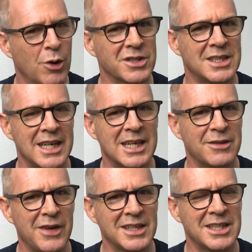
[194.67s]
want to take
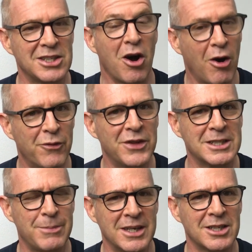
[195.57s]
advantage of the
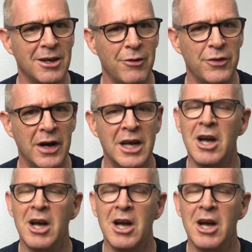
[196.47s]
special offer.